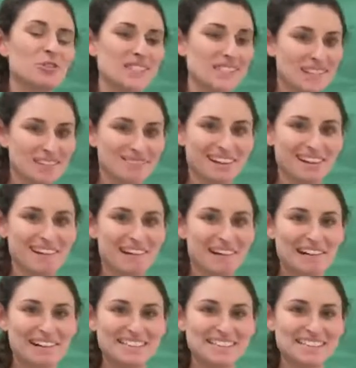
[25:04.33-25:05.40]
thing about
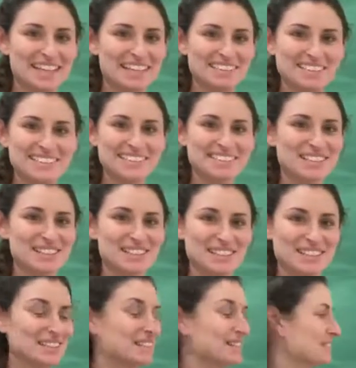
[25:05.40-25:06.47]
art is that you can just
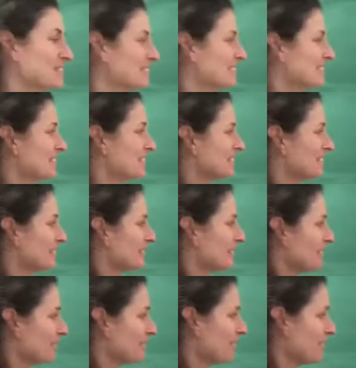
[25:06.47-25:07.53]
do
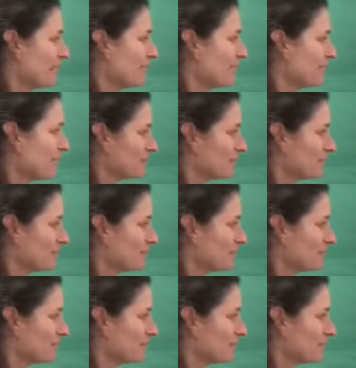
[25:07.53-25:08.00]
whatever.